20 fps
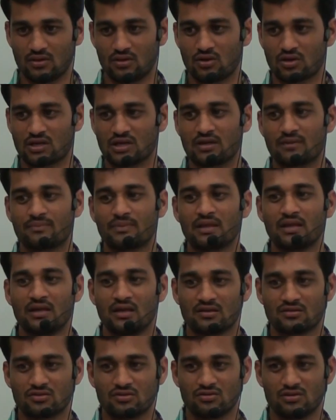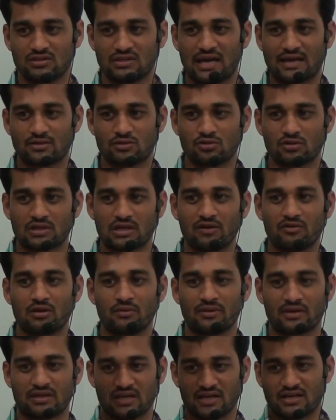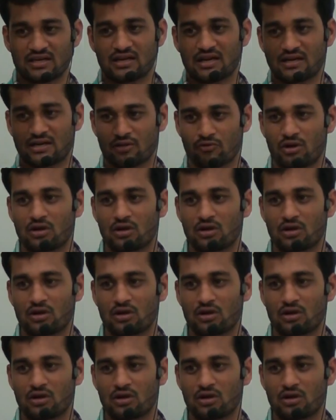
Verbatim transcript: okay, so that Durga will be created under